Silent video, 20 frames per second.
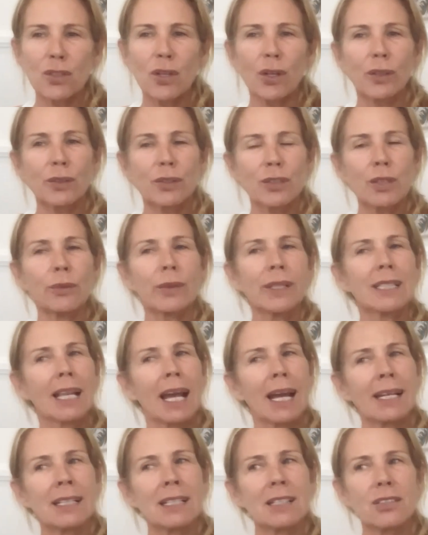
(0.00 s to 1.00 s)
not doing
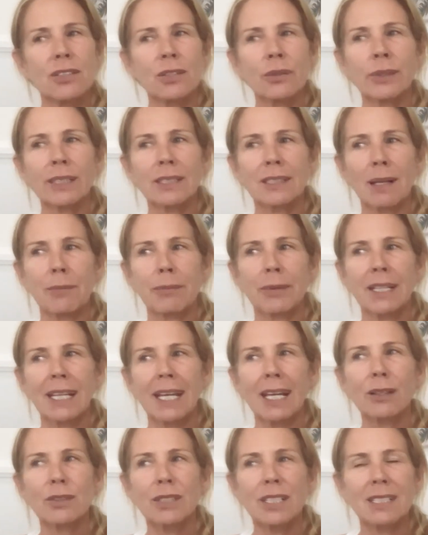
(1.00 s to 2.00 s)
that and it's doing something else?